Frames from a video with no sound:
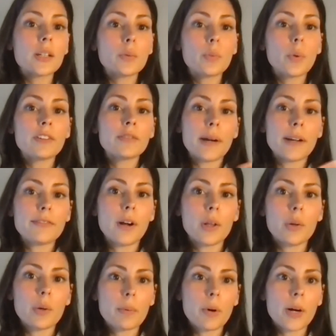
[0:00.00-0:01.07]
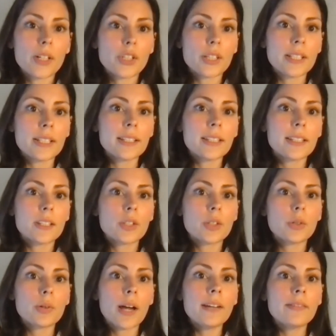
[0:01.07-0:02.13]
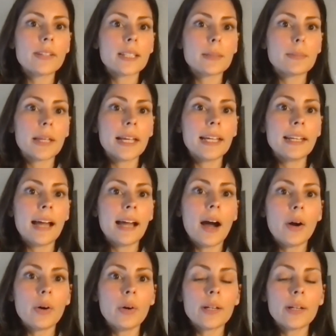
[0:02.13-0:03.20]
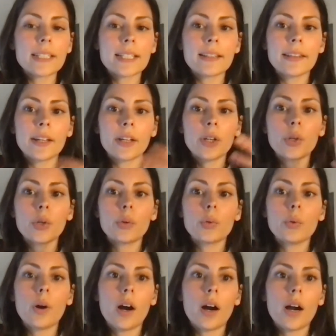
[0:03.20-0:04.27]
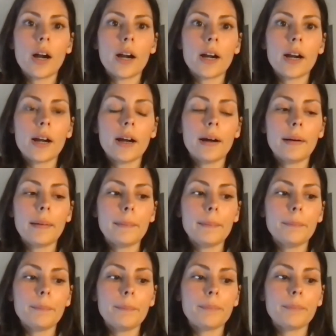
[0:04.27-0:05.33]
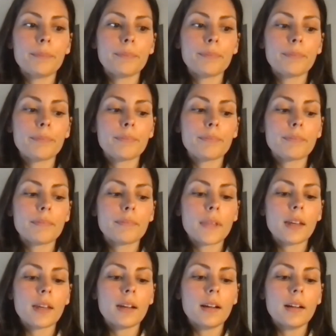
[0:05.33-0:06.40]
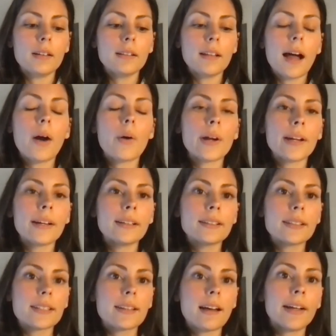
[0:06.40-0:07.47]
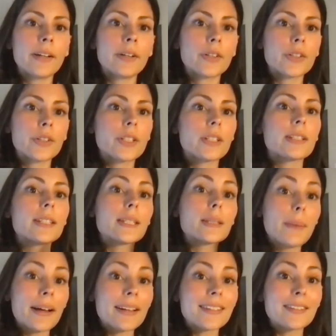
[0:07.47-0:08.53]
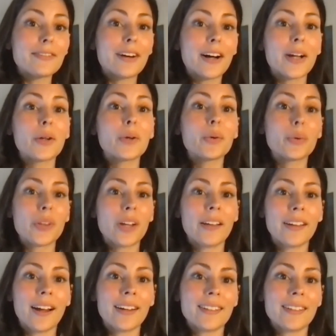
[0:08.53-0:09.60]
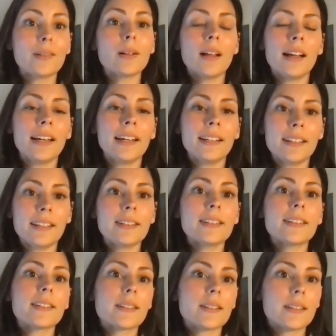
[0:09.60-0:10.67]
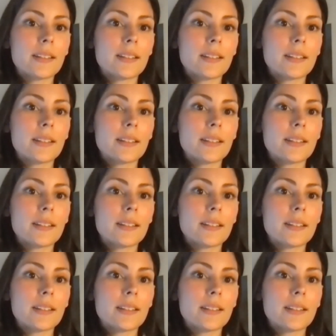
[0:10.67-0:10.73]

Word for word: so, one of my follow up questions to kind of explain how is right. it that you are um, allowing designers to specify who that Correct. ideal client is